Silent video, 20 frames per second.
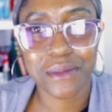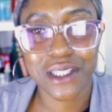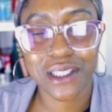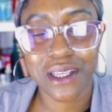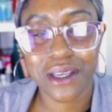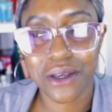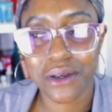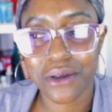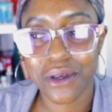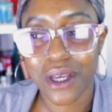
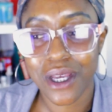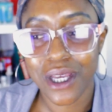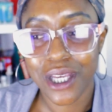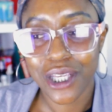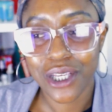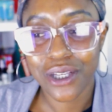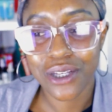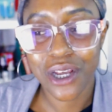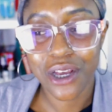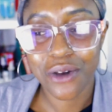So,
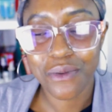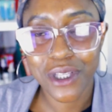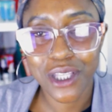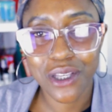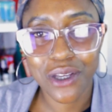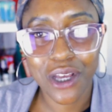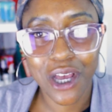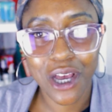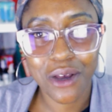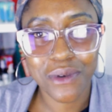you know, when
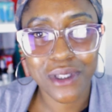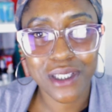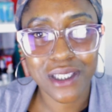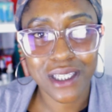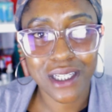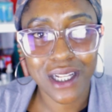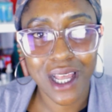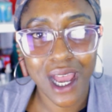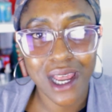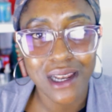you go into
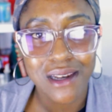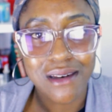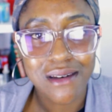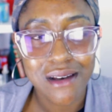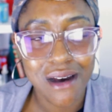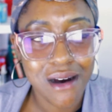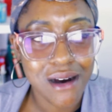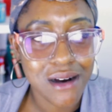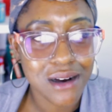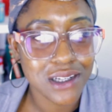like
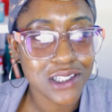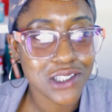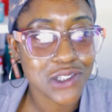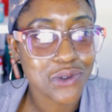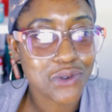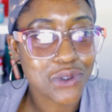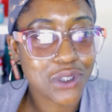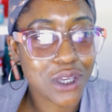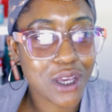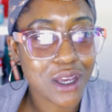NARS
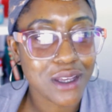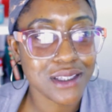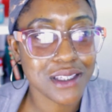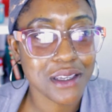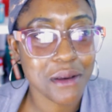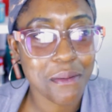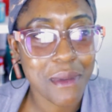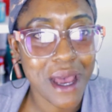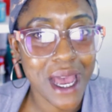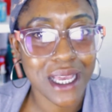or you go into
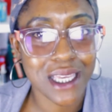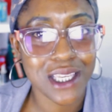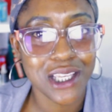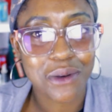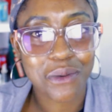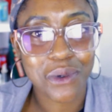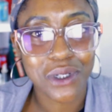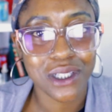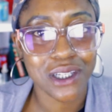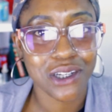MAC and you
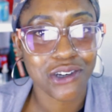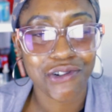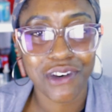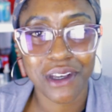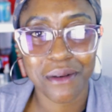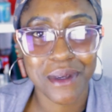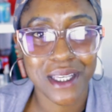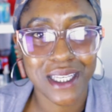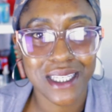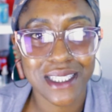want a
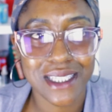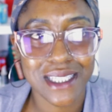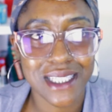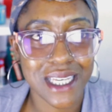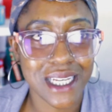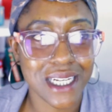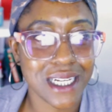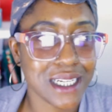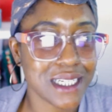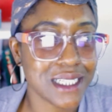creamy
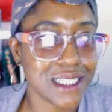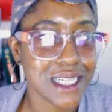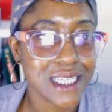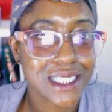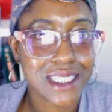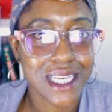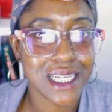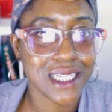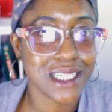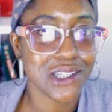concealer and they're
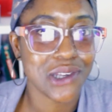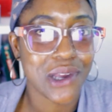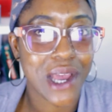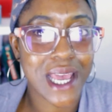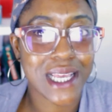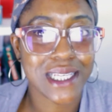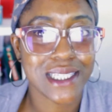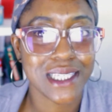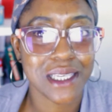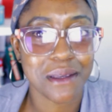telling you
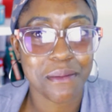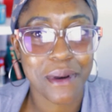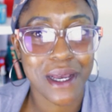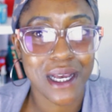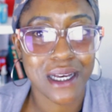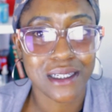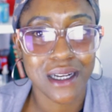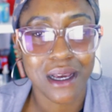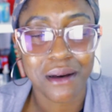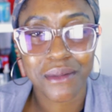£18,
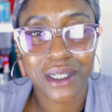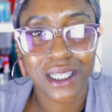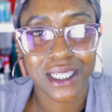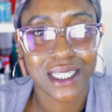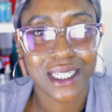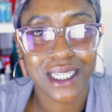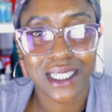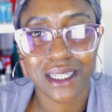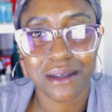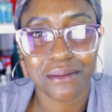I'm looking
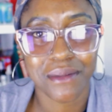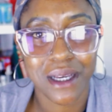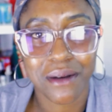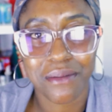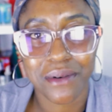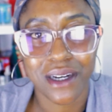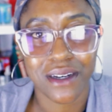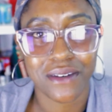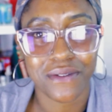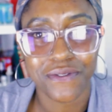at them like,
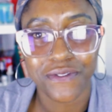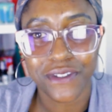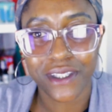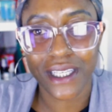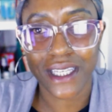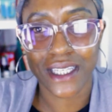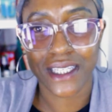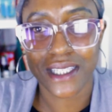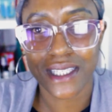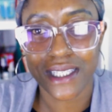bro, for
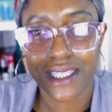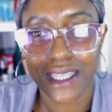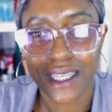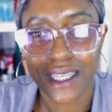this,